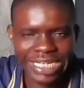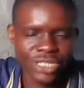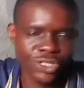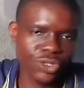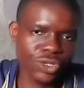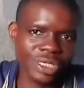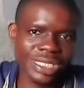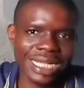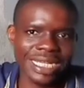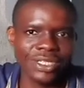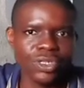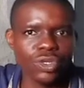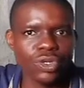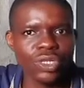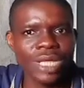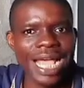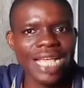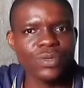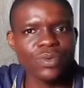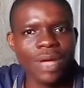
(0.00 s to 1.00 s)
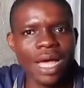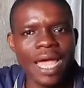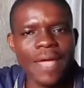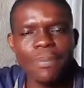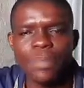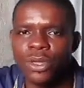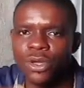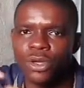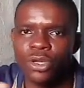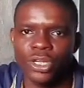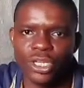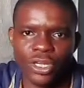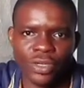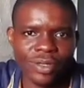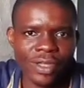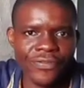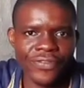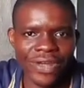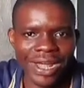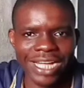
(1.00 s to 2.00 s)
Just so that is why
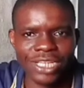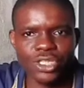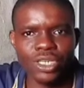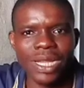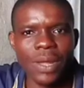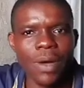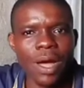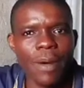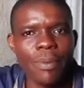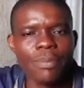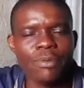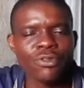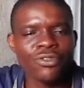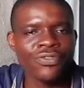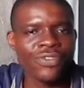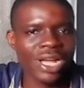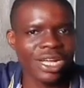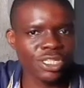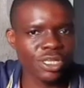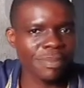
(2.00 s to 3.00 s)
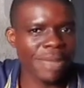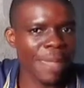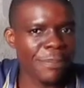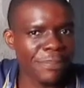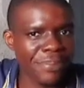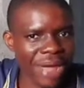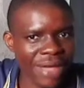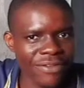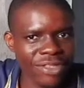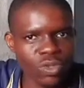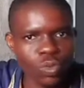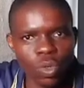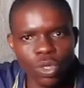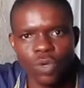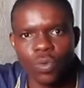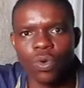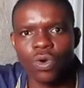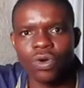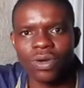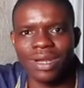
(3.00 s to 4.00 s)
if you can join my private
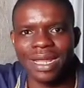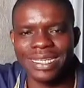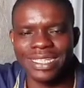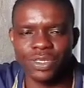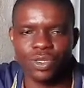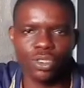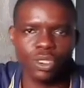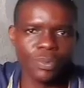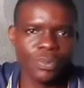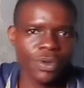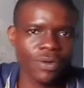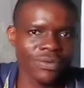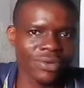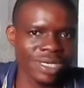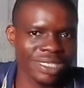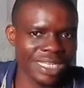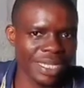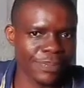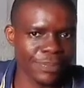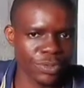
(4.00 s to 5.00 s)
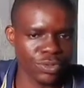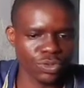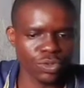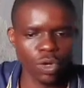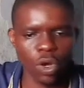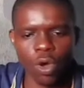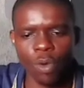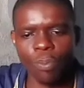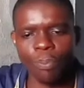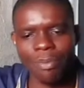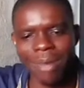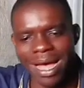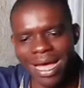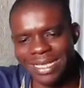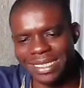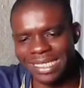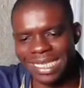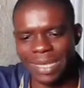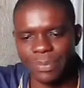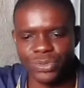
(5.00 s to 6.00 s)
one-on-one class, it's going to be of great help to you on
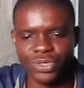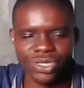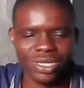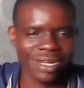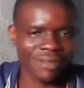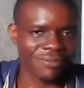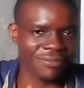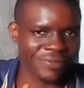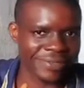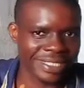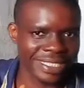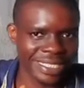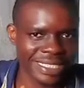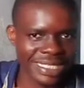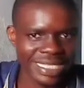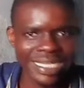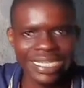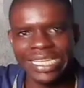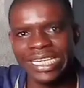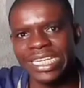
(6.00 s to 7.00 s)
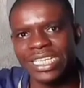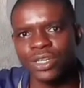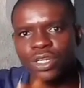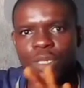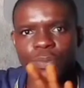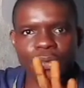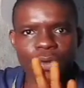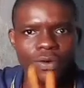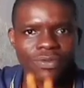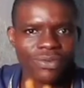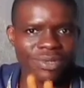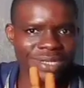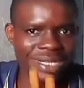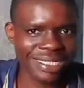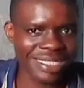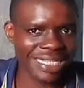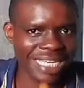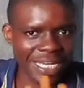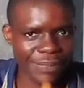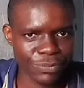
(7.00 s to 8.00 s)
math, chemistry, and physics. It's going to be of
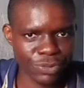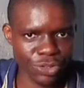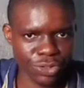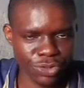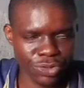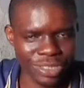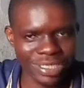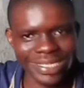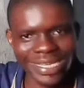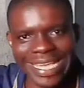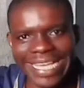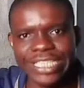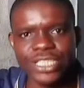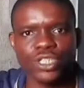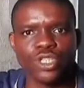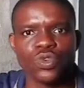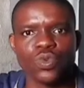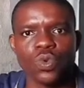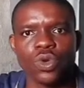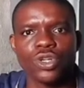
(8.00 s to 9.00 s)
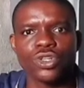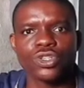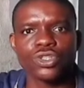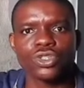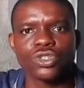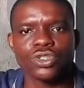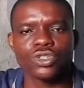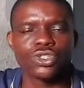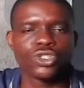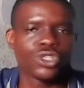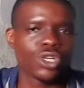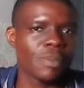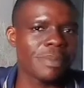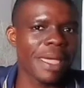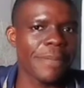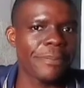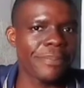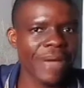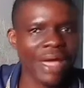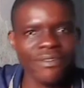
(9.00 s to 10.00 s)
great help to you. In case you want to join
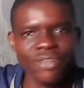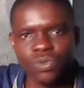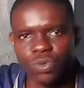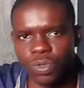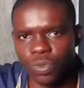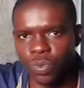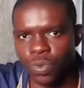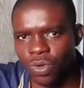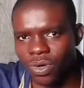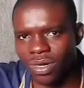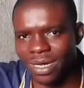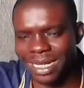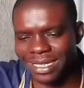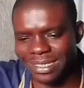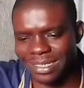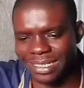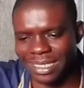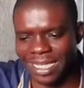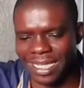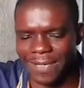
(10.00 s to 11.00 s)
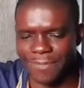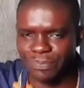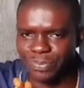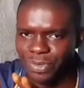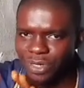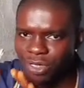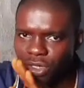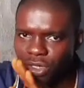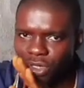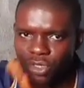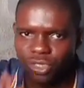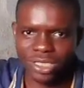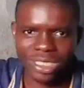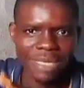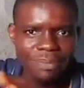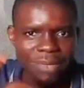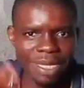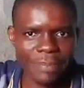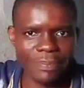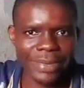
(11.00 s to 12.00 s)
my private one-on-one class here,
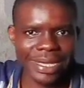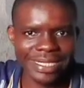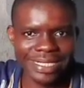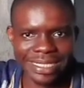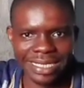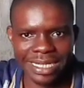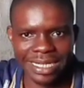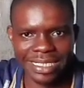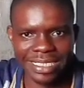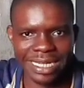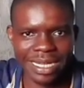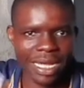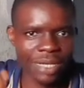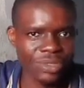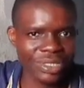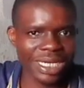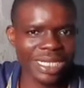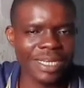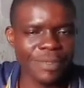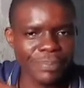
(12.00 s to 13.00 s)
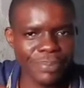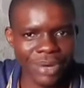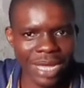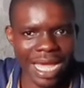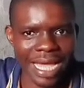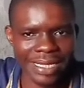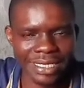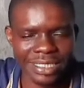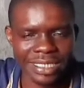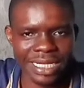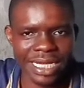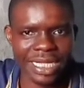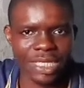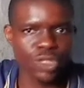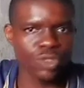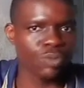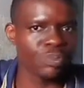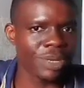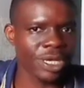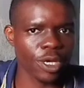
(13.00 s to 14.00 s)
send me a message, then I'll tell you the price, then
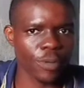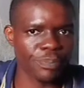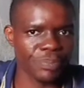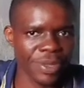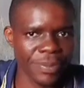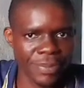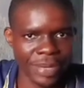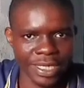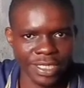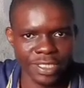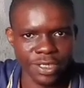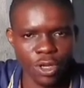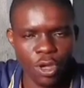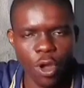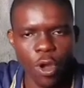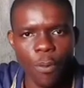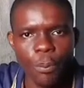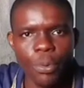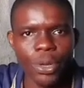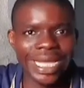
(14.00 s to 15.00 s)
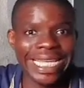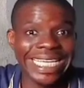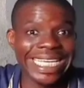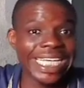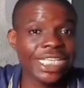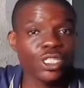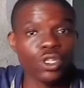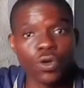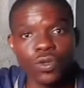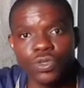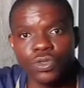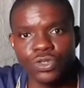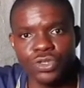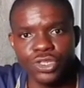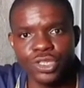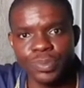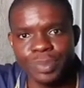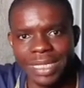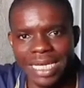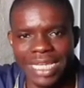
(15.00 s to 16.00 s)
you make your payment. But in case you don't want to
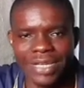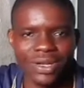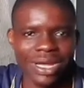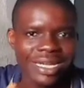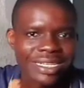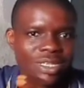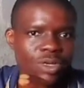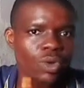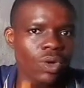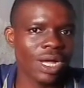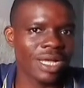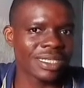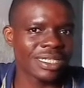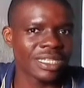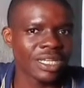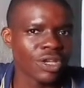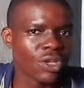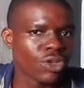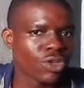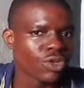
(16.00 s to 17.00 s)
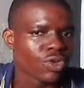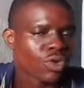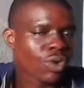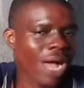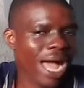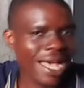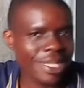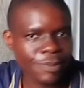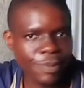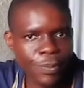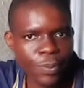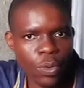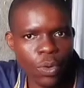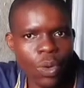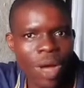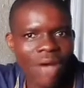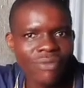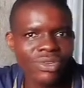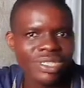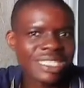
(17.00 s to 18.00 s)
use me here, you can go and ask people
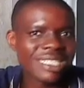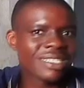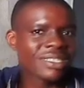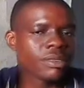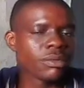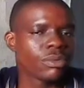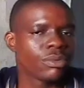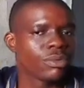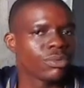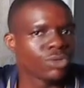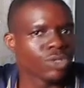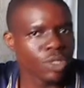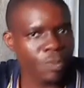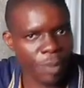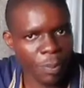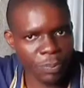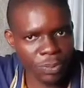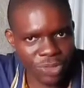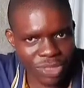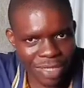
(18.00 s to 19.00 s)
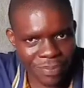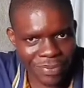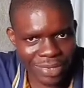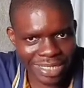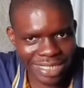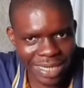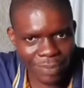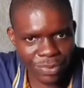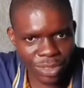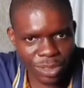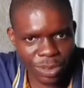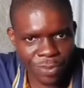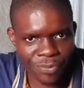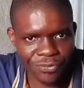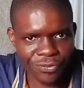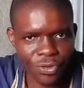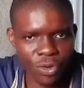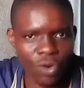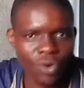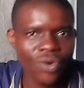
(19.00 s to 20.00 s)
who have written UNIPORT Post UTME examination
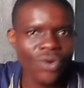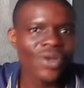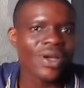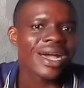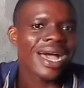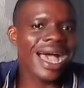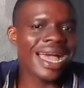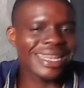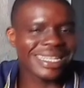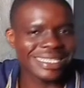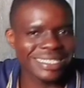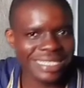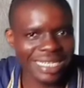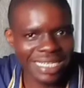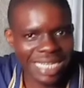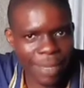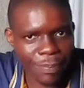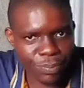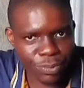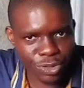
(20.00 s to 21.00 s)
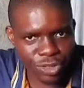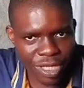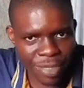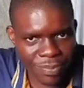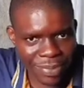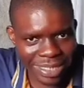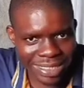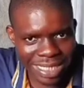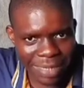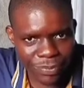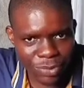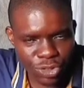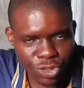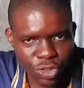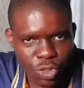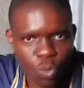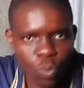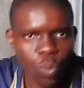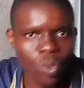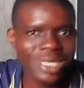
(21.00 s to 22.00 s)
for how they said their Post UTME
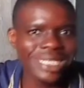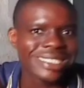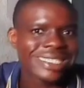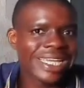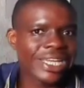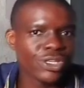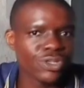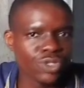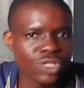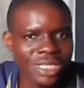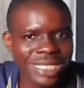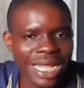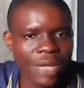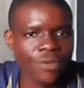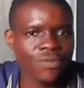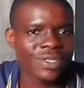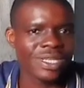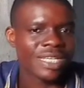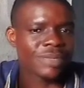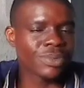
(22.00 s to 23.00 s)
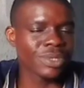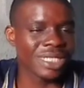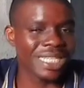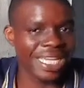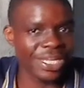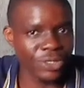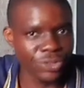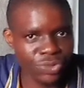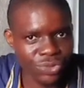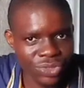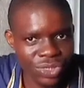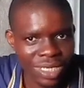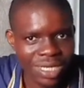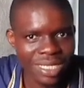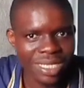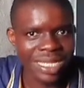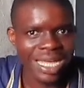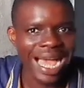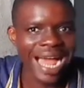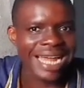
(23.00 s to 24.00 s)
examination, what did they use, the type of table they use,
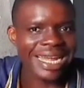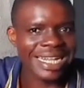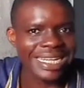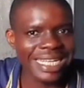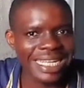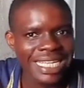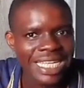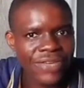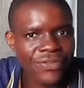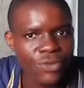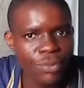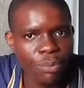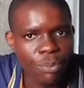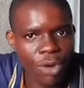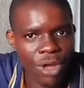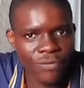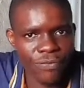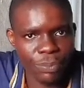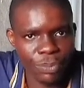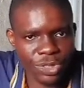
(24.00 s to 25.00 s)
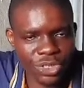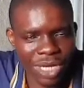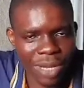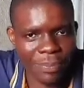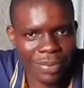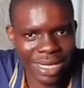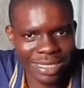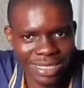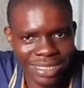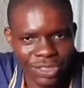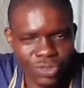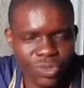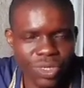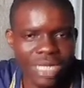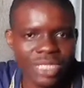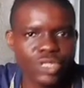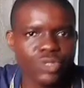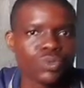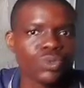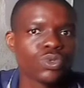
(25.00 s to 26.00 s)
and let them give you more information about it so
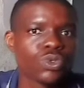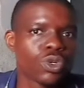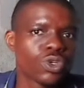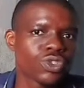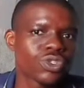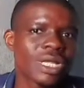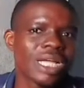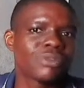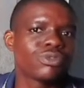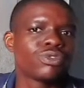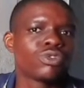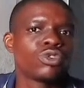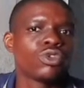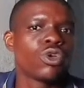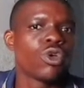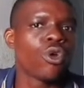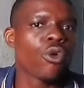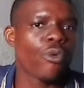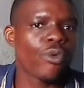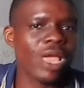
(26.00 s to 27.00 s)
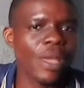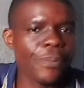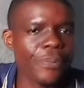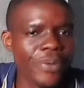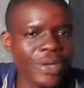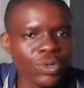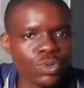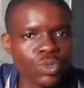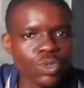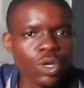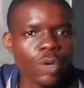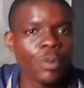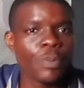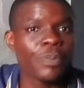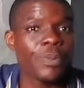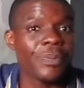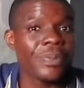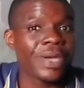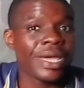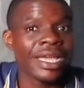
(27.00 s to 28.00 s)
that you know, so that you when you're preparing, you will not be
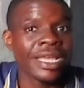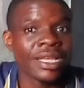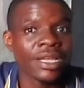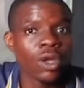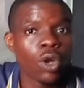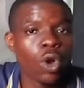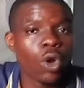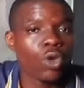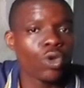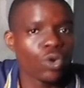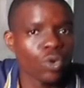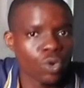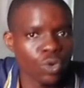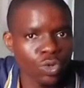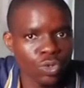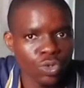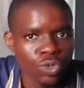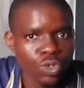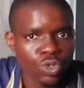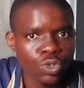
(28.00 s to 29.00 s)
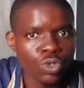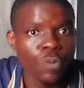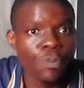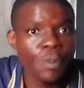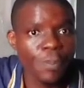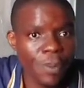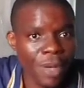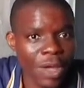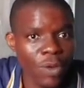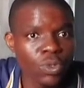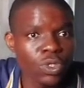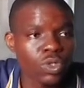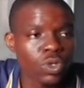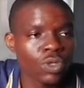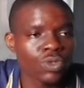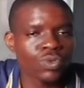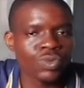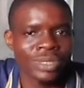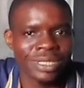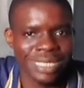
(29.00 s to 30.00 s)
preparing on your own. You're preparing with
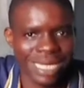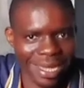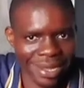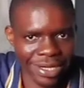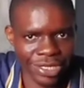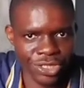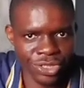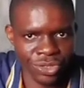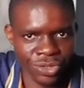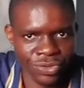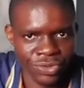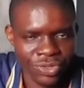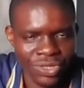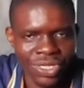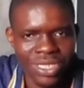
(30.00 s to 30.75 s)
what with direction.